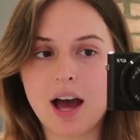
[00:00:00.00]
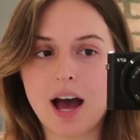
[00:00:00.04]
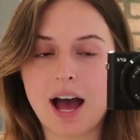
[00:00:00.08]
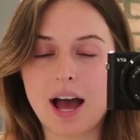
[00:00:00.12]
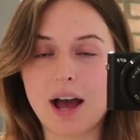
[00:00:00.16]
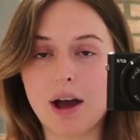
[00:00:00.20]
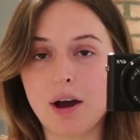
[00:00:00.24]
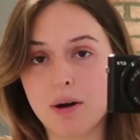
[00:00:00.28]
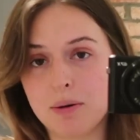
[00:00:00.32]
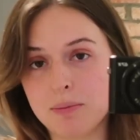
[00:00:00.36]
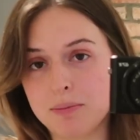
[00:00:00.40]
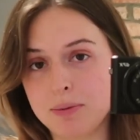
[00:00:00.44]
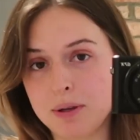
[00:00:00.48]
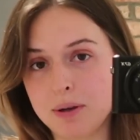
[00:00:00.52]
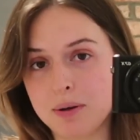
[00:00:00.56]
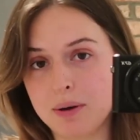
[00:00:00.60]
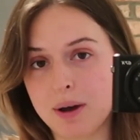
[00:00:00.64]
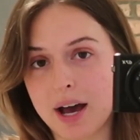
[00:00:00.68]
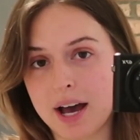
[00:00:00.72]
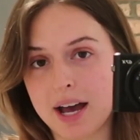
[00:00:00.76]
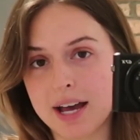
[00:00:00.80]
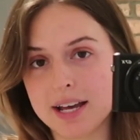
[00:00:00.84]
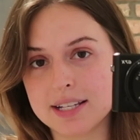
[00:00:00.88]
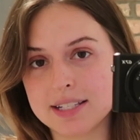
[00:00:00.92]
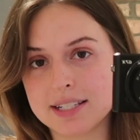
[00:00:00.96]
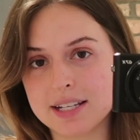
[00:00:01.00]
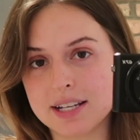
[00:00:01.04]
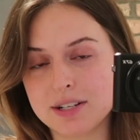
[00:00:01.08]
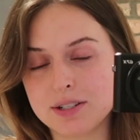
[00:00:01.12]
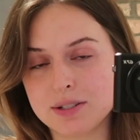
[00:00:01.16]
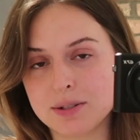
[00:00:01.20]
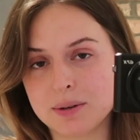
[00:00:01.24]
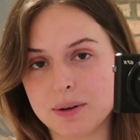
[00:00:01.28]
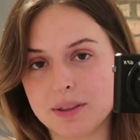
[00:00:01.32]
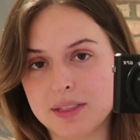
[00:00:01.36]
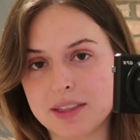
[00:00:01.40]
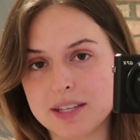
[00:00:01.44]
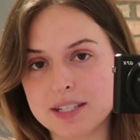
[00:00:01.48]
I hope you guys
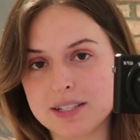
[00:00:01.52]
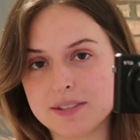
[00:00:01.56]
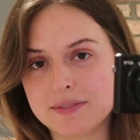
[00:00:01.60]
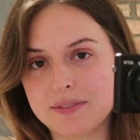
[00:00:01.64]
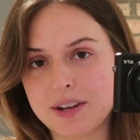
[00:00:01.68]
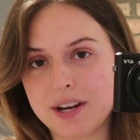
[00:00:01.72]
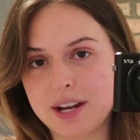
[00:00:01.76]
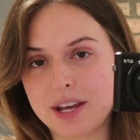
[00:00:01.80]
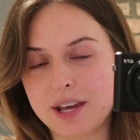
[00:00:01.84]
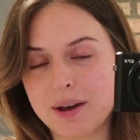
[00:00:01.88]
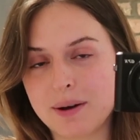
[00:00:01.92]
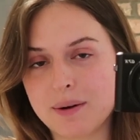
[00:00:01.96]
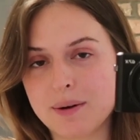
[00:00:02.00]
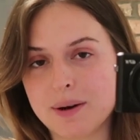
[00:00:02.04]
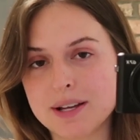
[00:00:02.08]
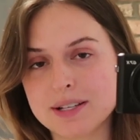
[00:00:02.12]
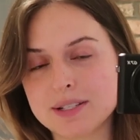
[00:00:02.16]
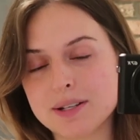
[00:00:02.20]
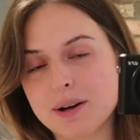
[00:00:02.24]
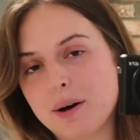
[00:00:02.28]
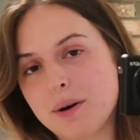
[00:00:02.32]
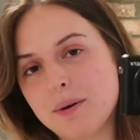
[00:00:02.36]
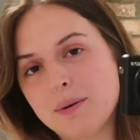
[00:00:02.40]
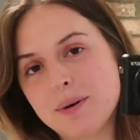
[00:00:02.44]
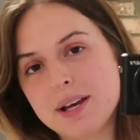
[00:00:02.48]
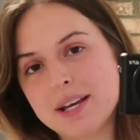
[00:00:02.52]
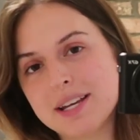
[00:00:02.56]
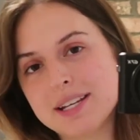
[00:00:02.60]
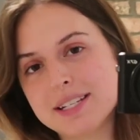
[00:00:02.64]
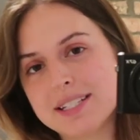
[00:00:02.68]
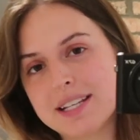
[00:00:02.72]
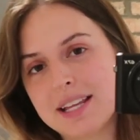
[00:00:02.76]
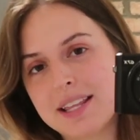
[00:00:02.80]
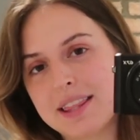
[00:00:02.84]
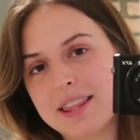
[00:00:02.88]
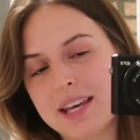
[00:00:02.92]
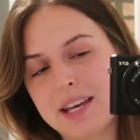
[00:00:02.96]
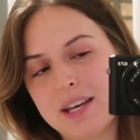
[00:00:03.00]
enjoyed this video. As always,
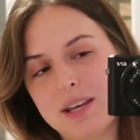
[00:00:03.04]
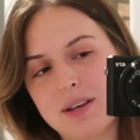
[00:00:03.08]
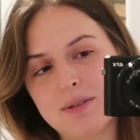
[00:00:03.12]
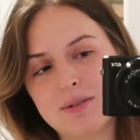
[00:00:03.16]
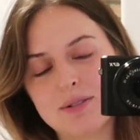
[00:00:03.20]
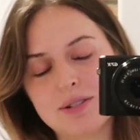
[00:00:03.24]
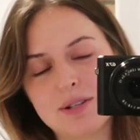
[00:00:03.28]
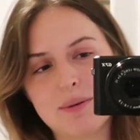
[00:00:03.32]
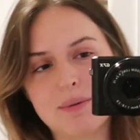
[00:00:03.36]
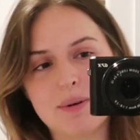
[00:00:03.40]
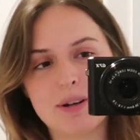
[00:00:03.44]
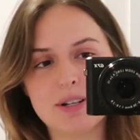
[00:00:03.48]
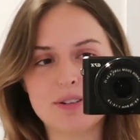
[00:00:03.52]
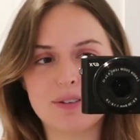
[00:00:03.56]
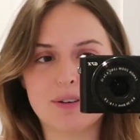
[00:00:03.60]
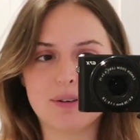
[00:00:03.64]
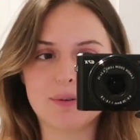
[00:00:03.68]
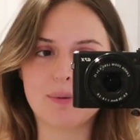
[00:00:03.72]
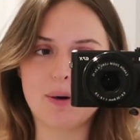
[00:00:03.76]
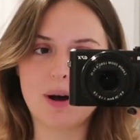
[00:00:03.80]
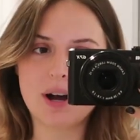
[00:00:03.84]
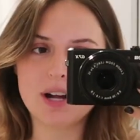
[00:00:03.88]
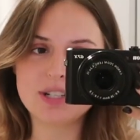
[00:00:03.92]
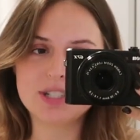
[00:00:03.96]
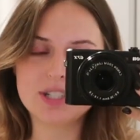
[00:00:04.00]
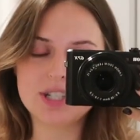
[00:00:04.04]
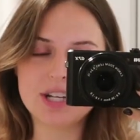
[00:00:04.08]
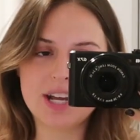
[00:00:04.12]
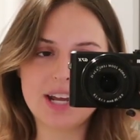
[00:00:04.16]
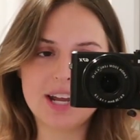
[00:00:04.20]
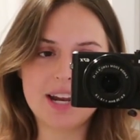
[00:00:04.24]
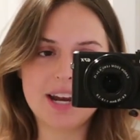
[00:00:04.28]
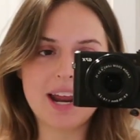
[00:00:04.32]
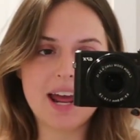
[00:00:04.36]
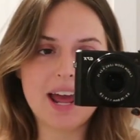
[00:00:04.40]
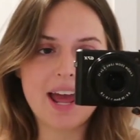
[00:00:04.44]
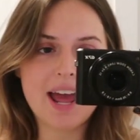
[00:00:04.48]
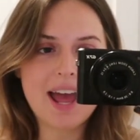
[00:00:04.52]
thank you so much for
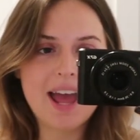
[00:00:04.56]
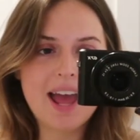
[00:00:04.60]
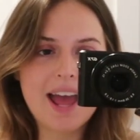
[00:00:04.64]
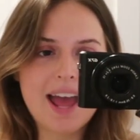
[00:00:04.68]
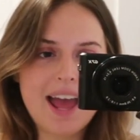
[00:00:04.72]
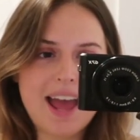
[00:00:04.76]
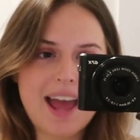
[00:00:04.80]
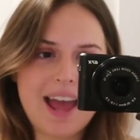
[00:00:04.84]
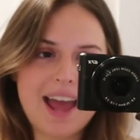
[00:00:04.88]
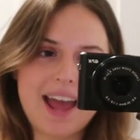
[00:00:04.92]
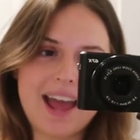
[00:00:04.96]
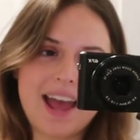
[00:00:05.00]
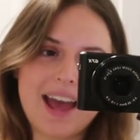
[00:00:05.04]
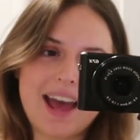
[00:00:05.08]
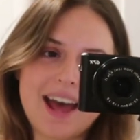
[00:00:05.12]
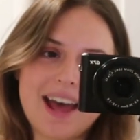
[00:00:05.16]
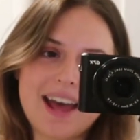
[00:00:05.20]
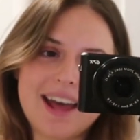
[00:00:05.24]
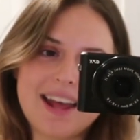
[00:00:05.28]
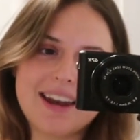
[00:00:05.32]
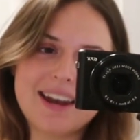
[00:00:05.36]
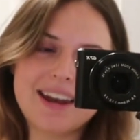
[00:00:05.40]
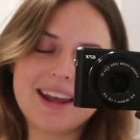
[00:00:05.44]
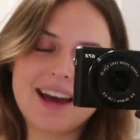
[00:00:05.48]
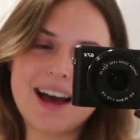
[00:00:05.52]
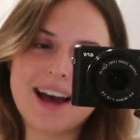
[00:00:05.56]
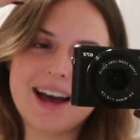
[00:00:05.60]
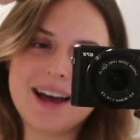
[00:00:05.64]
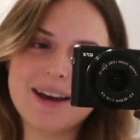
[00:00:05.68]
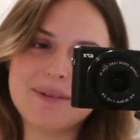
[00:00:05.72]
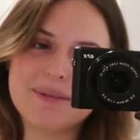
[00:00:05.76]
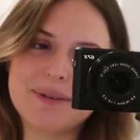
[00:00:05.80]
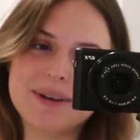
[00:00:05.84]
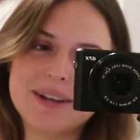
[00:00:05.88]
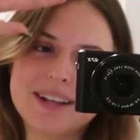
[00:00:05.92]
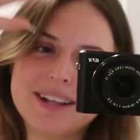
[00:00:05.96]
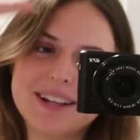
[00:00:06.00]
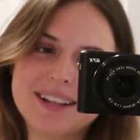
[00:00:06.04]
watching and I
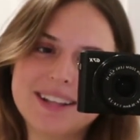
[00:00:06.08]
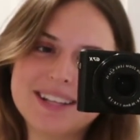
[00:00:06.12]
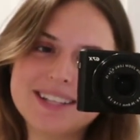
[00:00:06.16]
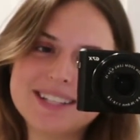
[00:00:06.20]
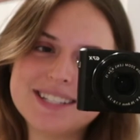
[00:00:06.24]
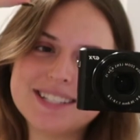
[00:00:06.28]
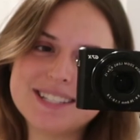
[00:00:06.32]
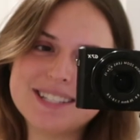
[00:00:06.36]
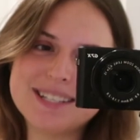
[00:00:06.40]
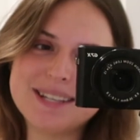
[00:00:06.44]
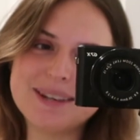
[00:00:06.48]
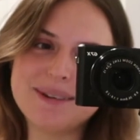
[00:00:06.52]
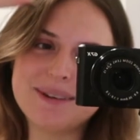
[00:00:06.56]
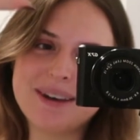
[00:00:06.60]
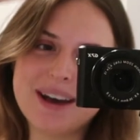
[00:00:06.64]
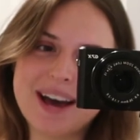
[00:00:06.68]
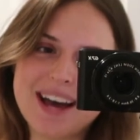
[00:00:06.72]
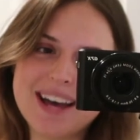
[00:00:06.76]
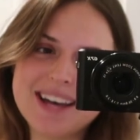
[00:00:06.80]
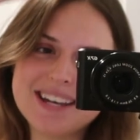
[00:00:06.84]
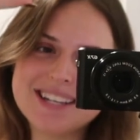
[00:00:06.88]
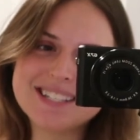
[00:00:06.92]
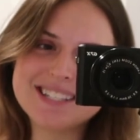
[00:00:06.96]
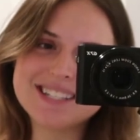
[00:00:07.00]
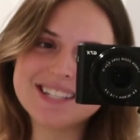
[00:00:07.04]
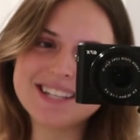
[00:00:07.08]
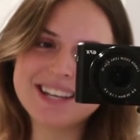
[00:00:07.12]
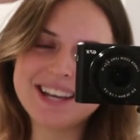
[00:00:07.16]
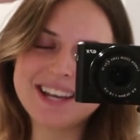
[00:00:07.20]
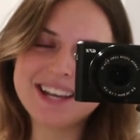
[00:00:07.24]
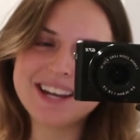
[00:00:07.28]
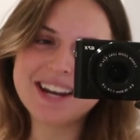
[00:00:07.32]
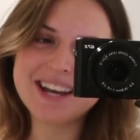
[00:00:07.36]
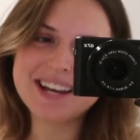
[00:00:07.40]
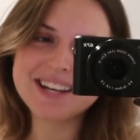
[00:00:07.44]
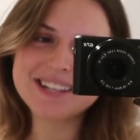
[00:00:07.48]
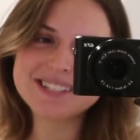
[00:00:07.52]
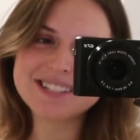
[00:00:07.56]
will see you guys
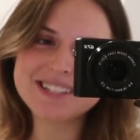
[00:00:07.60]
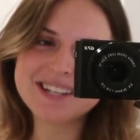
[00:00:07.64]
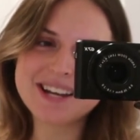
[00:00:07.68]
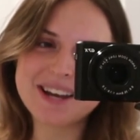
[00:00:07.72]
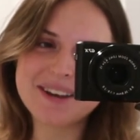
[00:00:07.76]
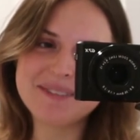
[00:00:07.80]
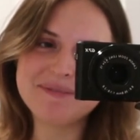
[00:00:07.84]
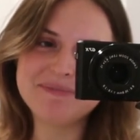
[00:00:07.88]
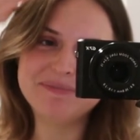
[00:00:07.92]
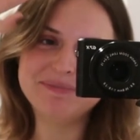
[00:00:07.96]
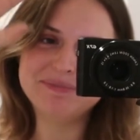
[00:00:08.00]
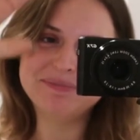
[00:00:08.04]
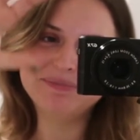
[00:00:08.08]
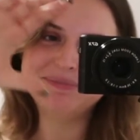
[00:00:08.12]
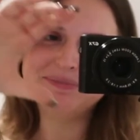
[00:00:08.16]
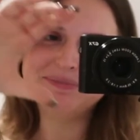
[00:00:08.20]
again next time.